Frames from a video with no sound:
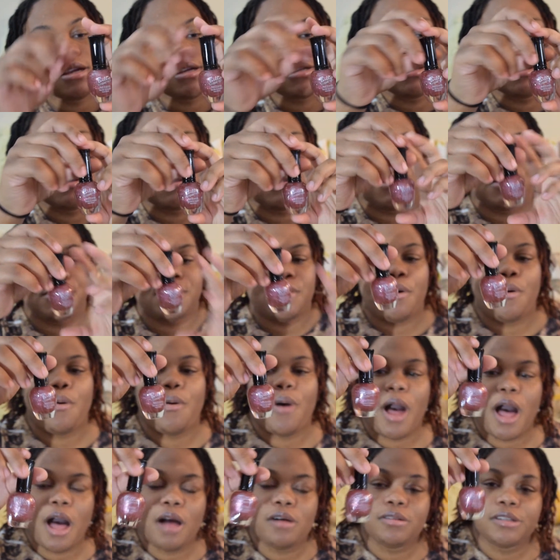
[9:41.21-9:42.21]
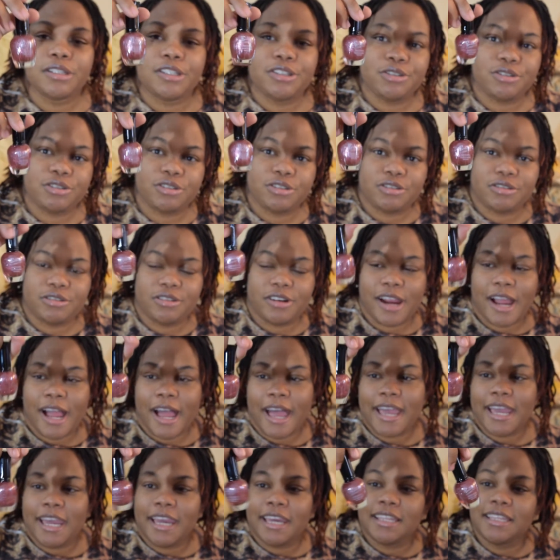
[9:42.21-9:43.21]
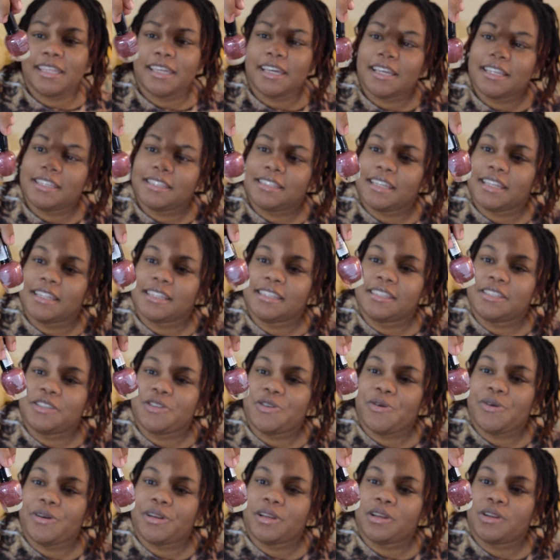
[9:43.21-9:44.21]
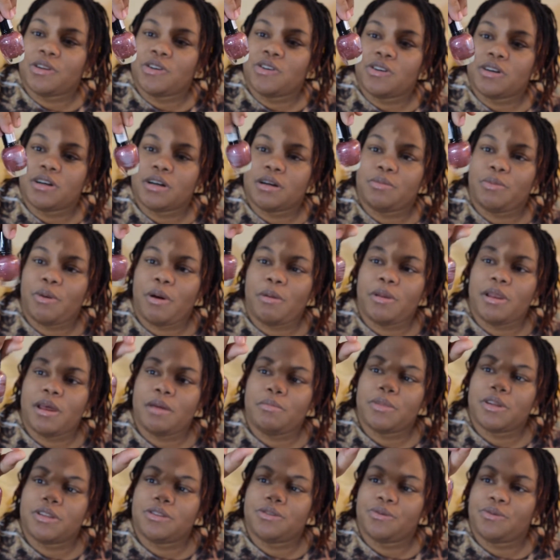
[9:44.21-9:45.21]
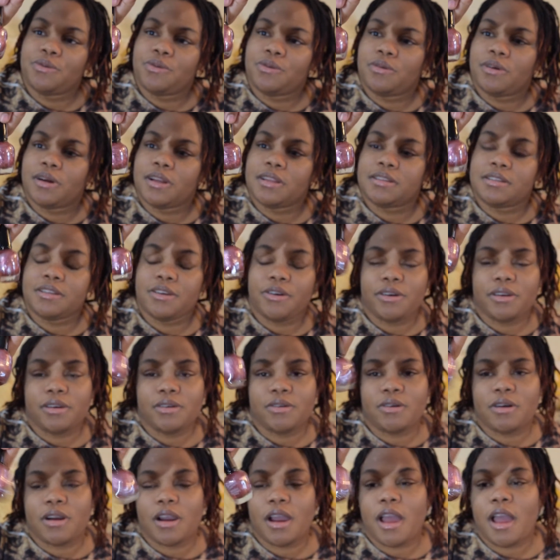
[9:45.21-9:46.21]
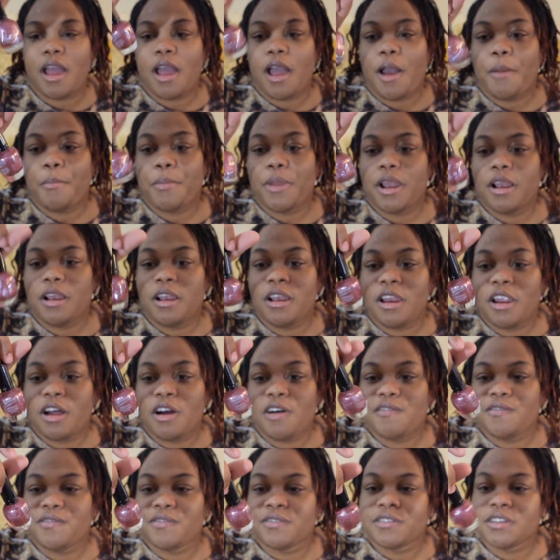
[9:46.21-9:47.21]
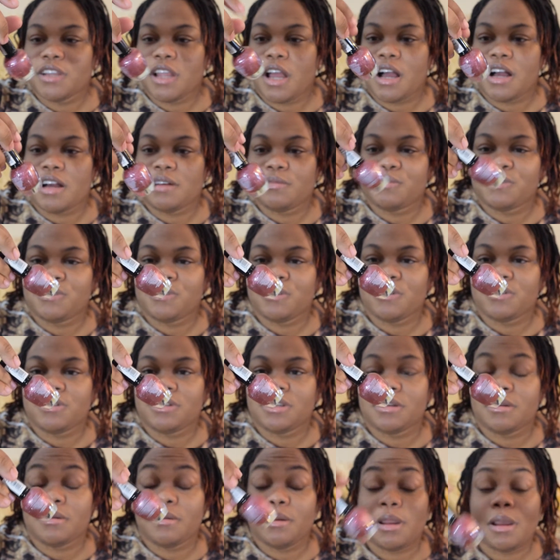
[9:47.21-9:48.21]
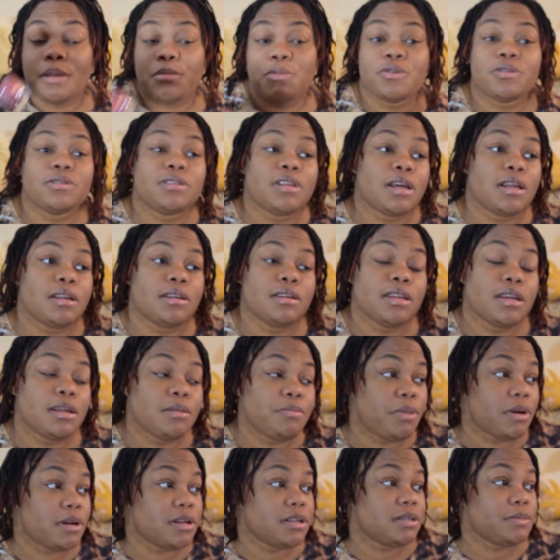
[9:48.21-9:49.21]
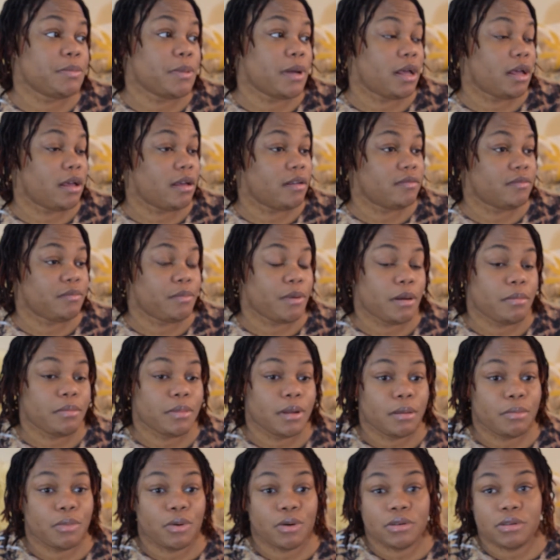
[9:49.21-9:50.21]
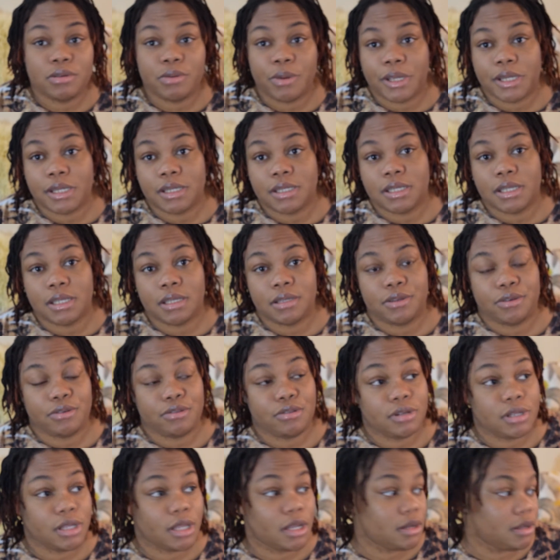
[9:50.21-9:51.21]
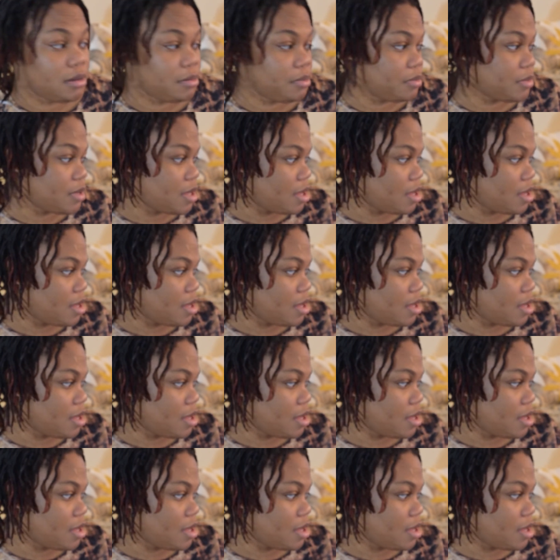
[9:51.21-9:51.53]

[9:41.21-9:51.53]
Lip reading: So I'll try this and see how it look. Probably on my toe and see how it look. I love searching the amount of nail polish I have. Probably about 20-30 of them.